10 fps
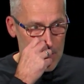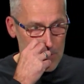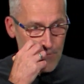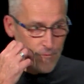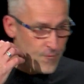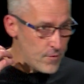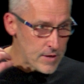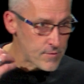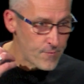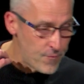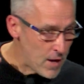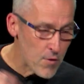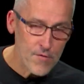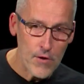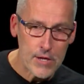it's, it's
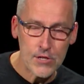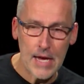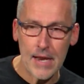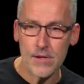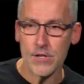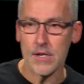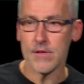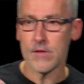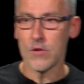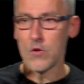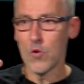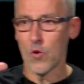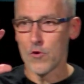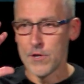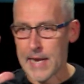very, very challenging to
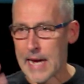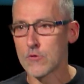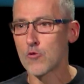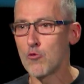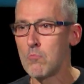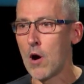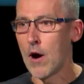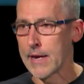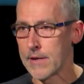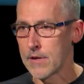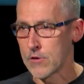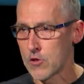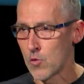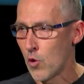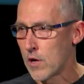your natural mind
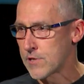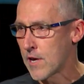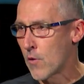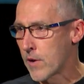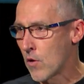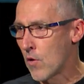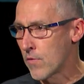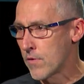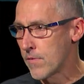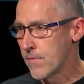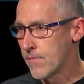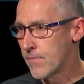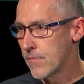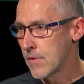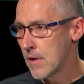as to what is going on.
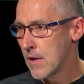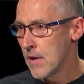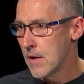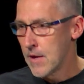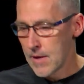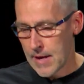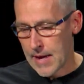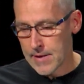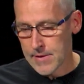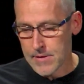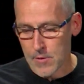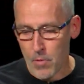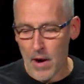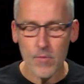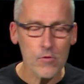And the
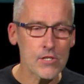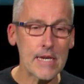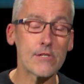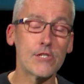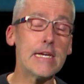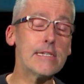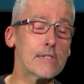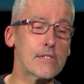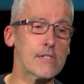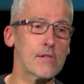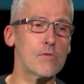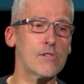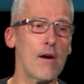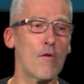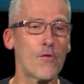Bible says, Jesus says
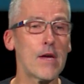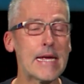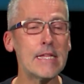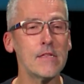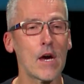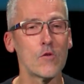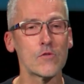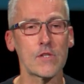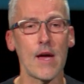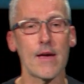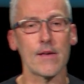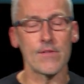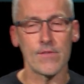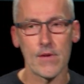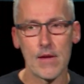himself, that in those
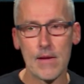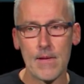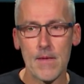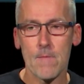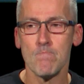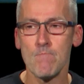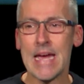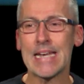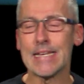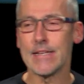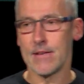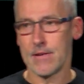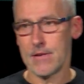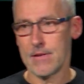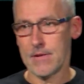days, many,
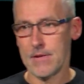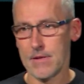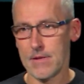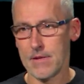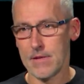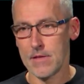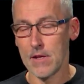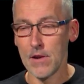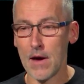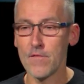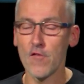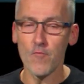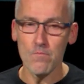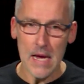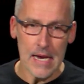the love
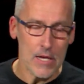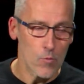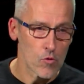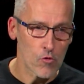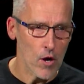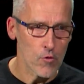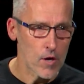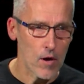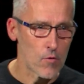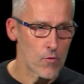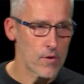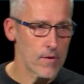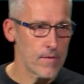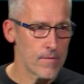of many will grow cold.